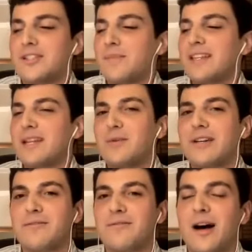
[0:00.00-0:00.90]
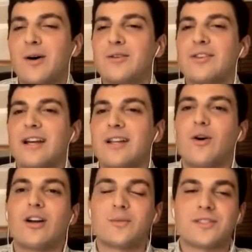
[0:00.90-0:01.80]
Something that we have found a
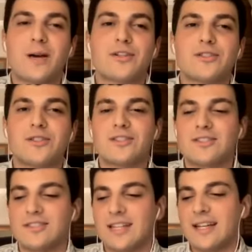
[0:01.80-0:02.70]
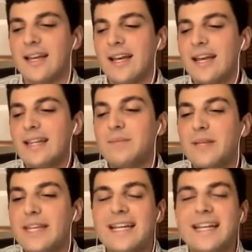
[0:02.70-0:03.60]
lot with our students is that at the
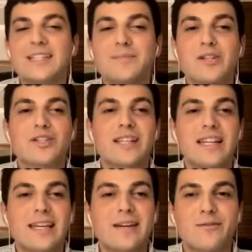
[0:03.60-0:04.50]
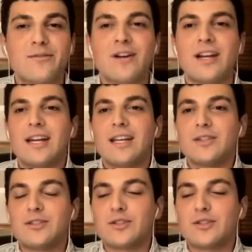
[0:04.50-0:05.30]
beginning, especially if the